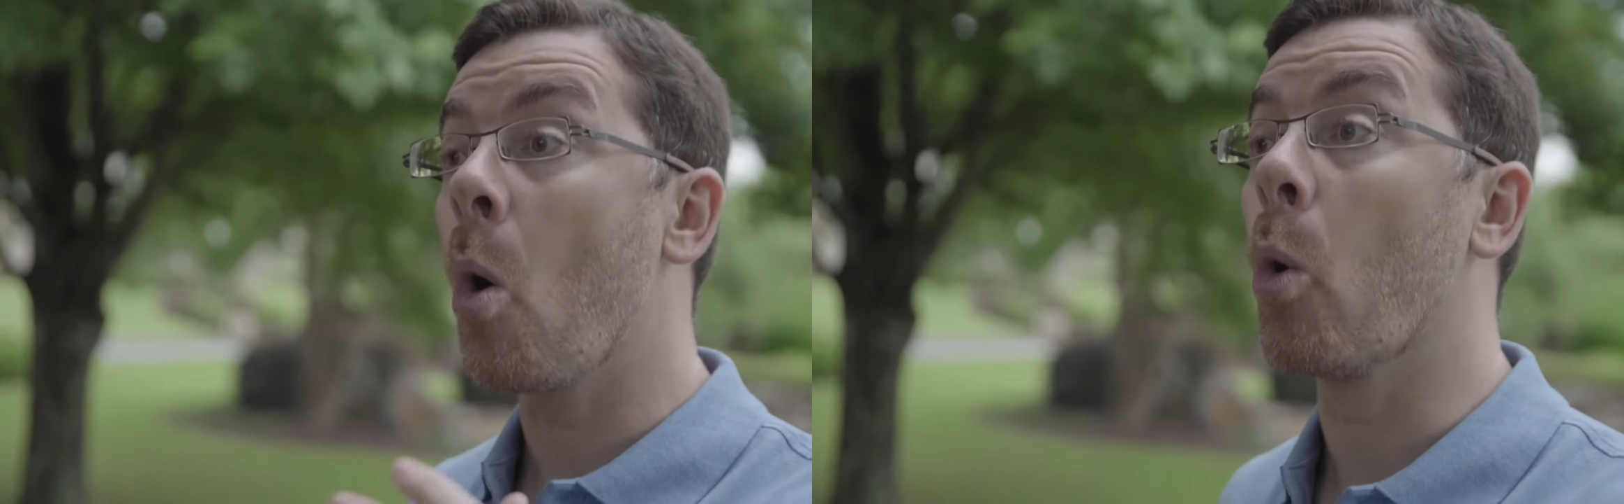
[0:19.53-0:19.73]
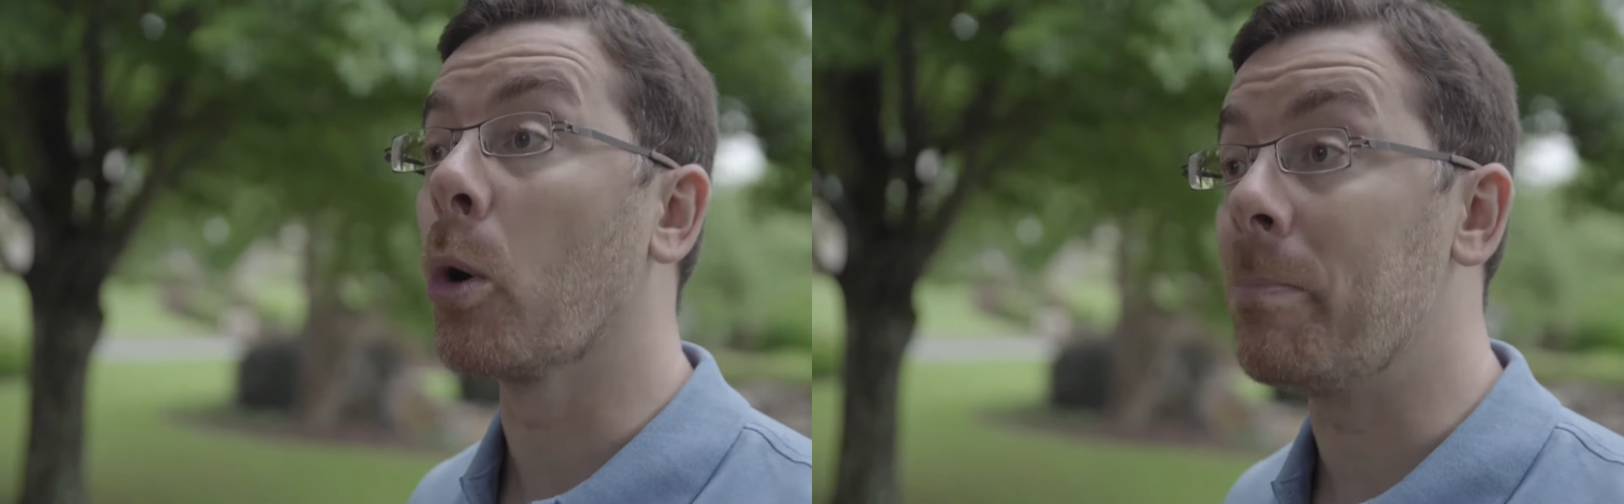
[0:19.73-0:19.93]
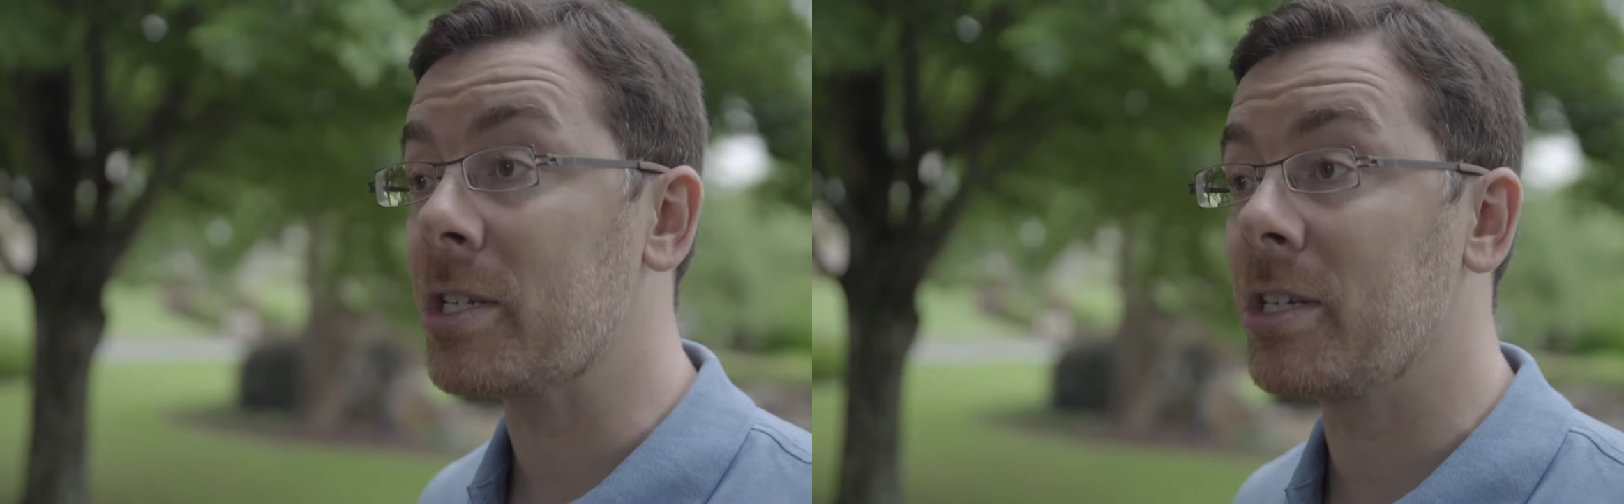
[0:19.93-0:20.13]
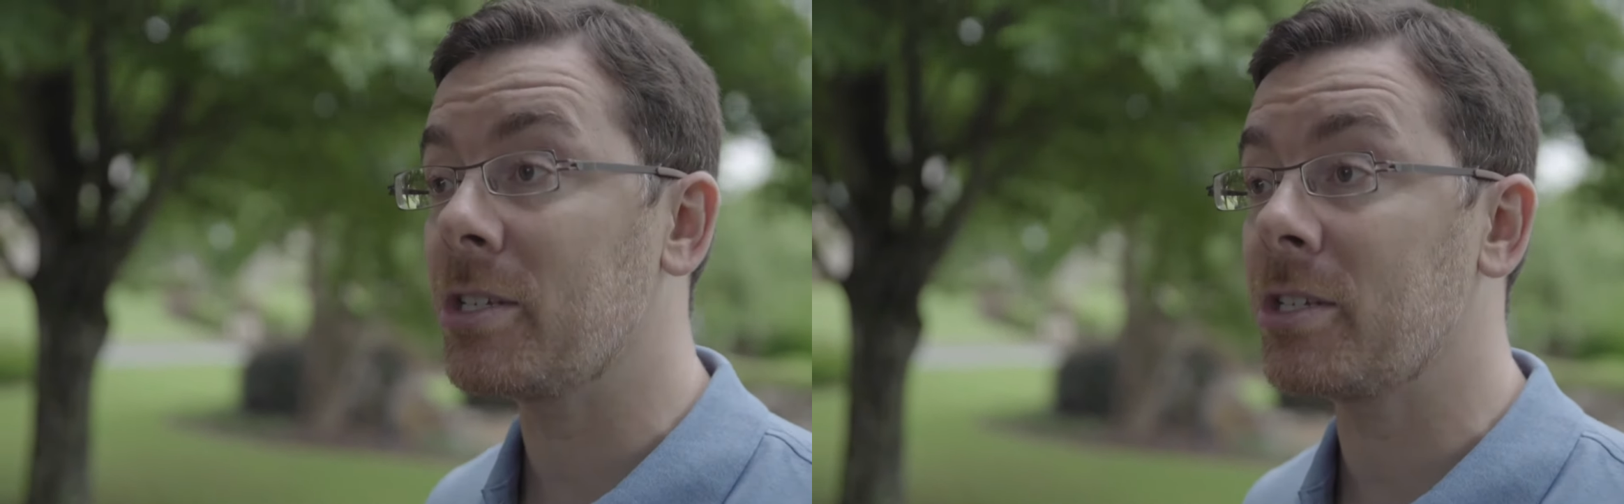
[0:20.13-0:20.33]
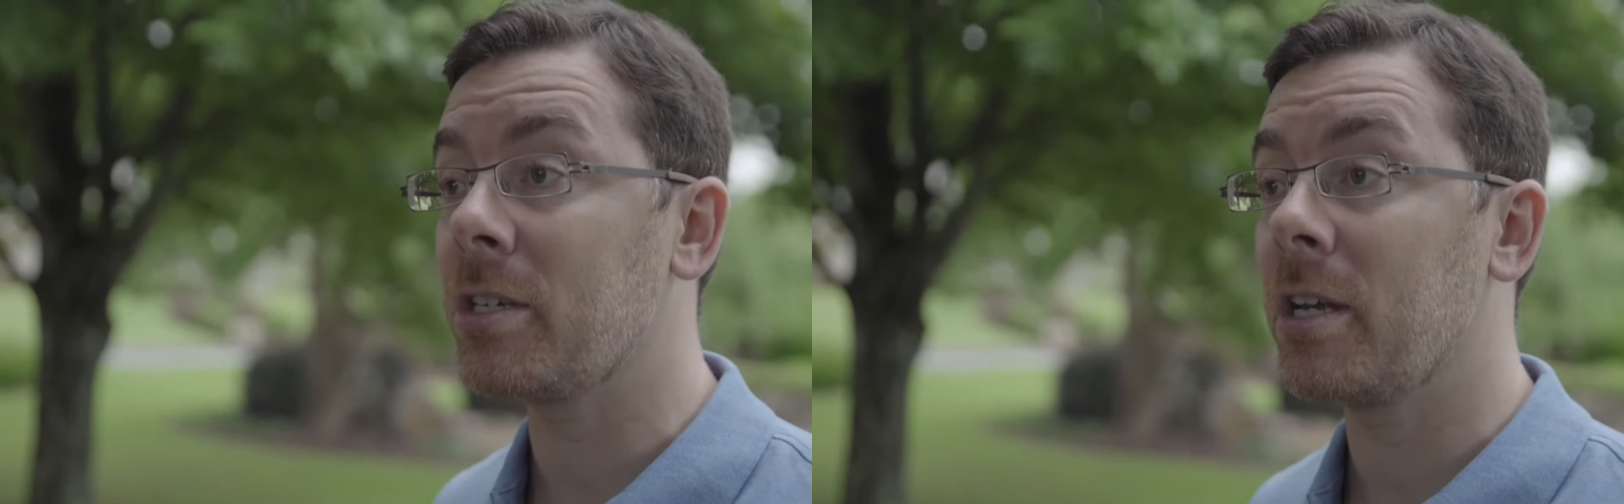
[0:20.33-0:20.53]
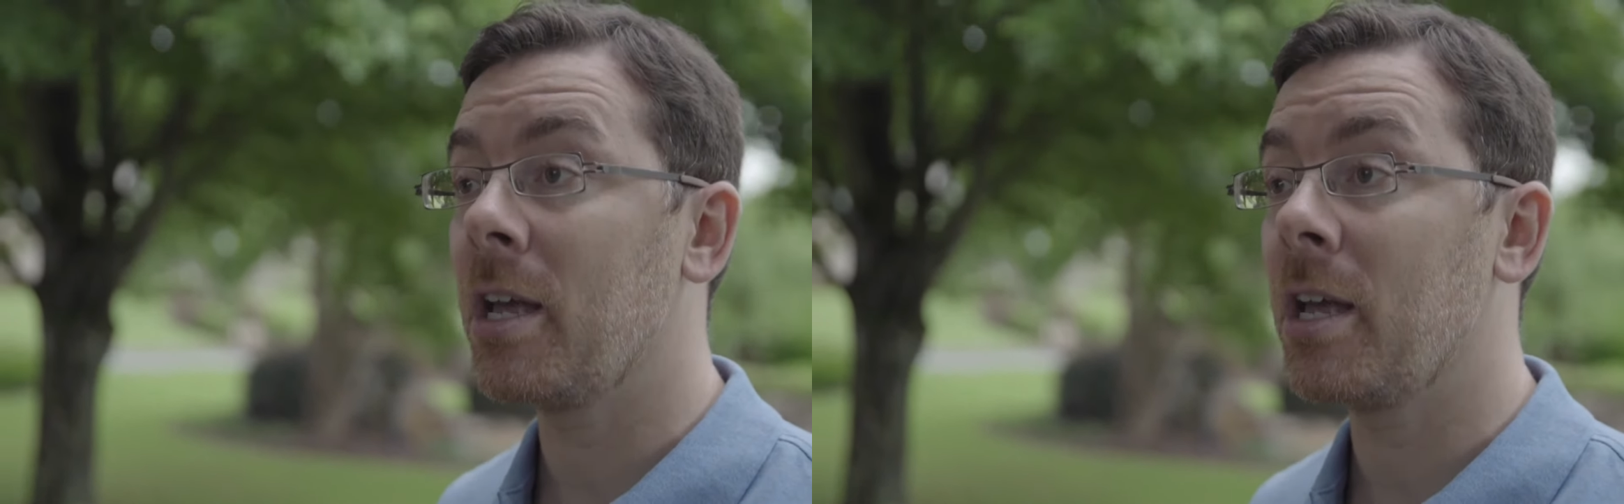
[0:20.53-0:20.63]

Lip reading: or business?